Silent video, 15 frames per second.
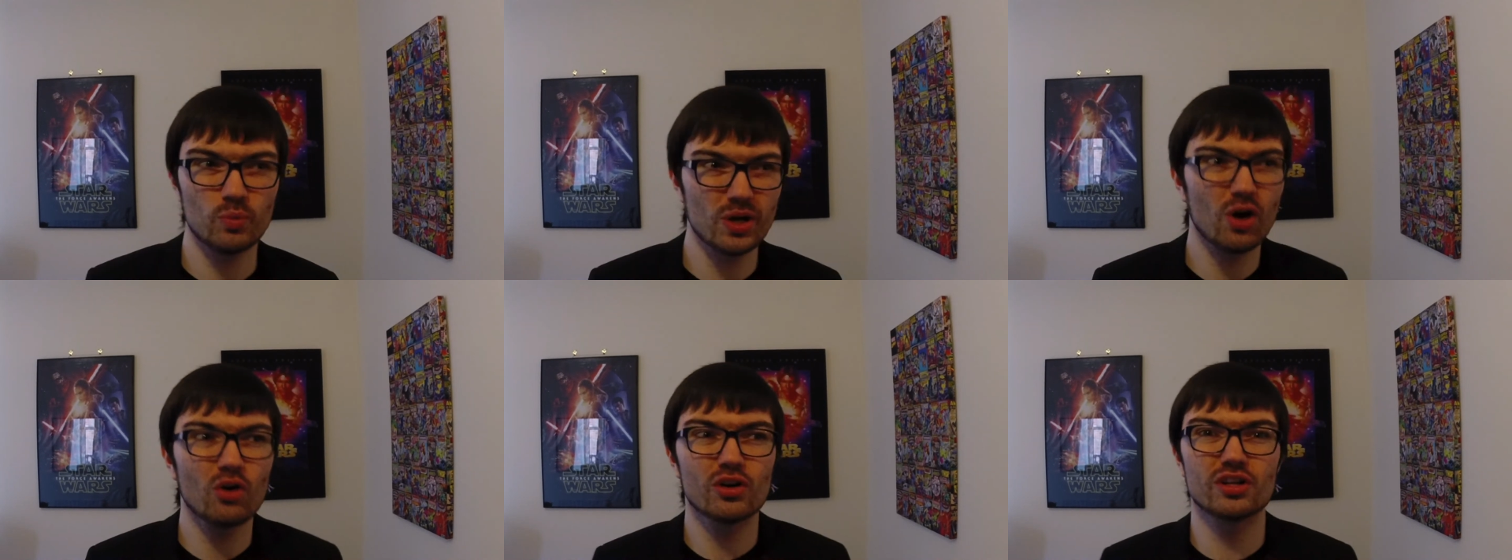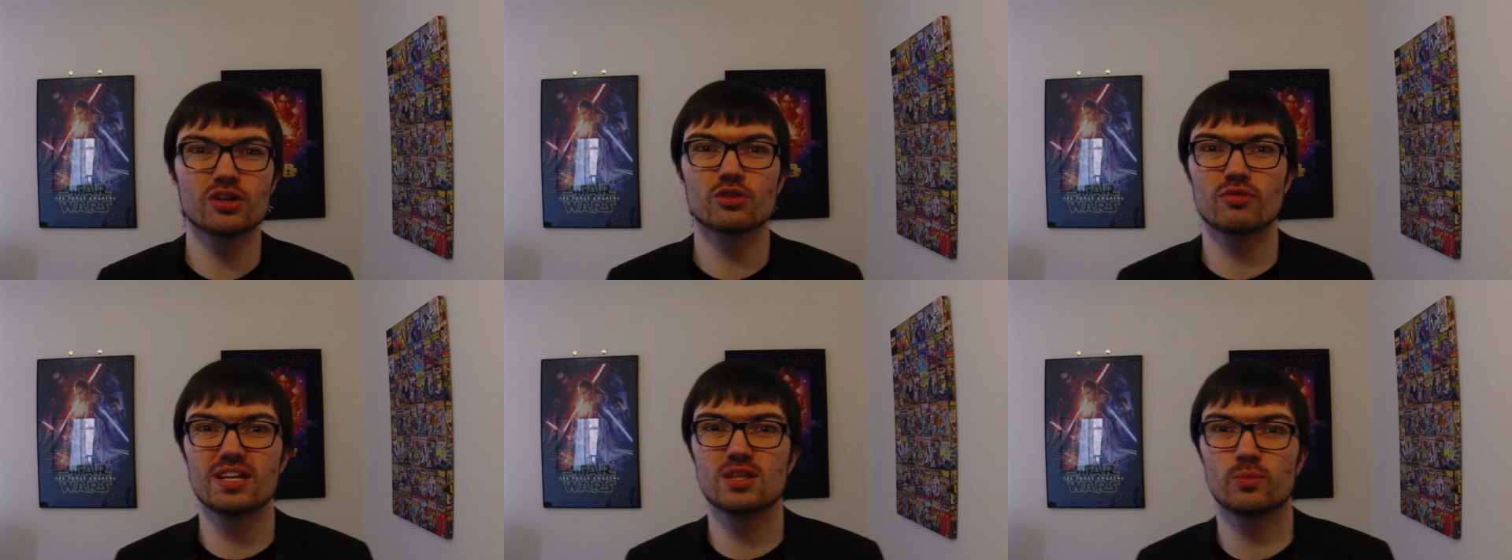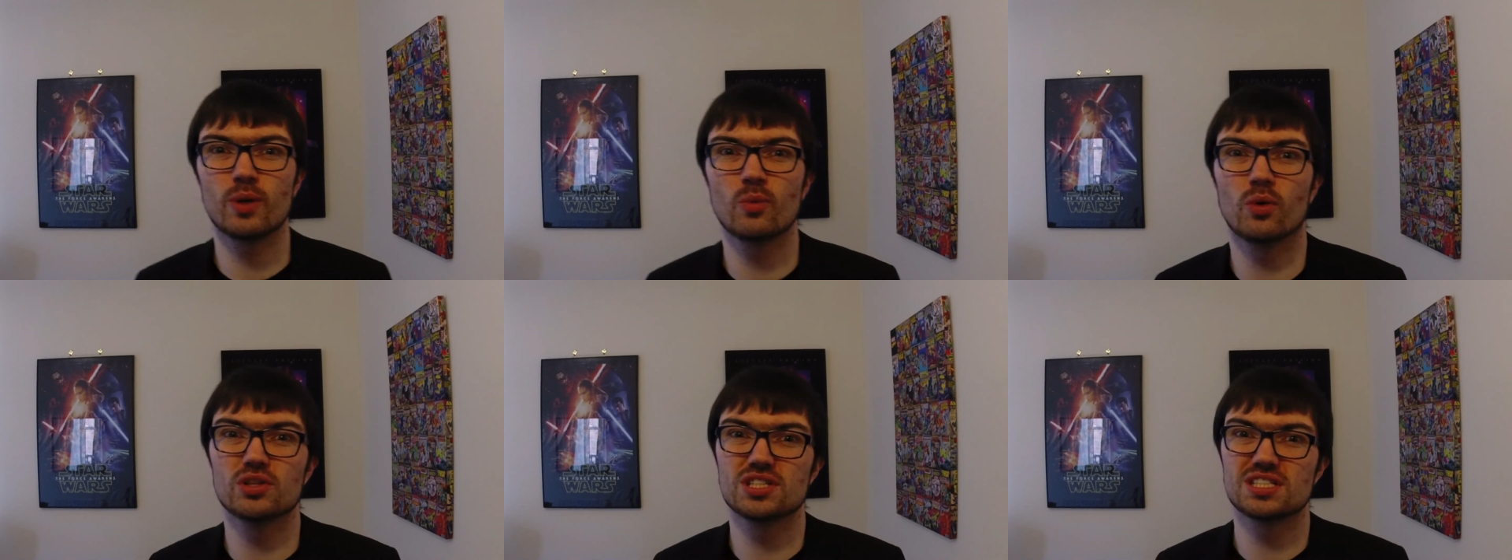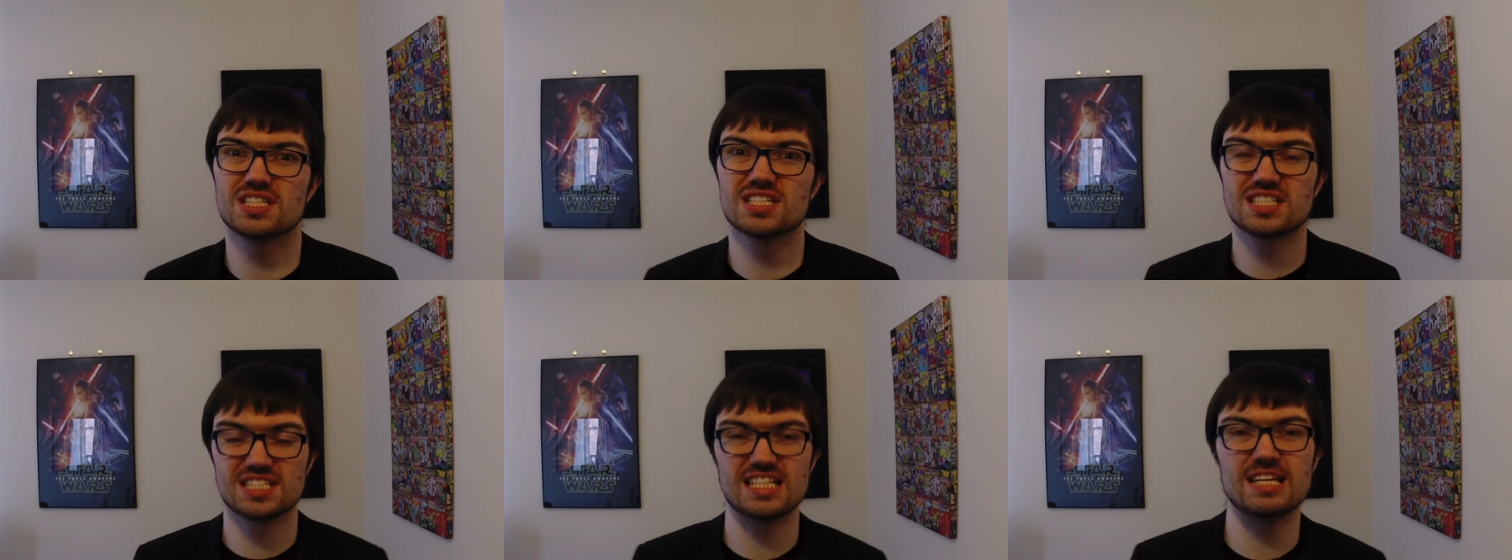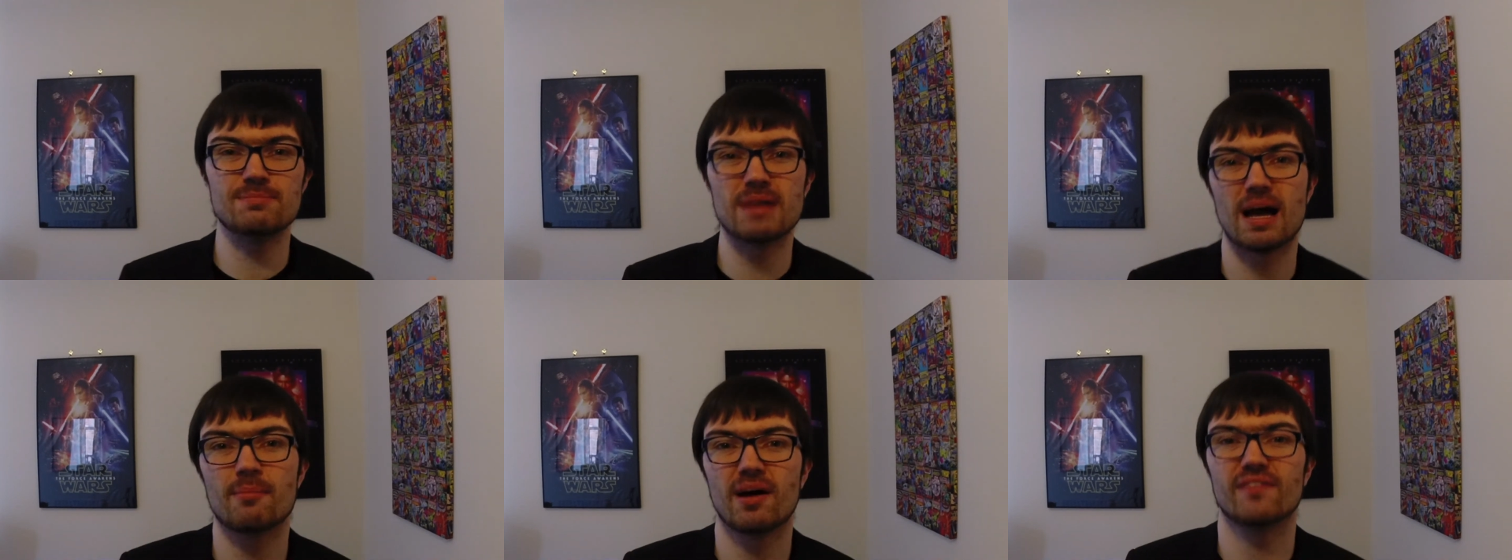We all can agree that we wanted to see
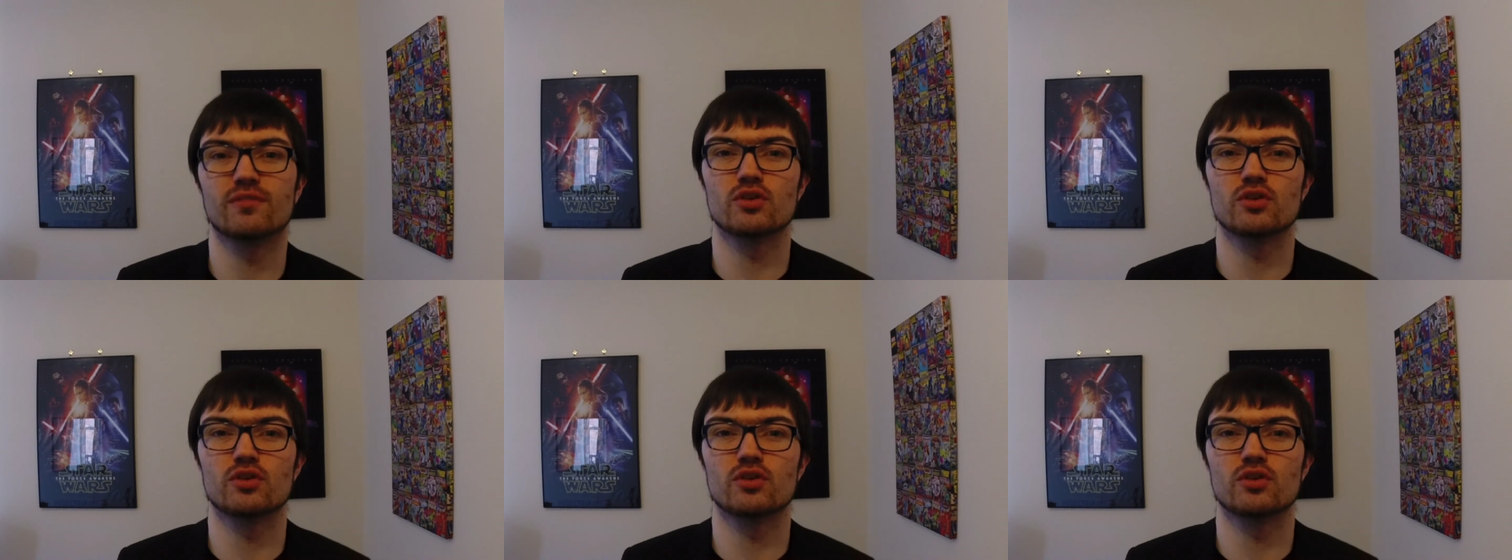Batman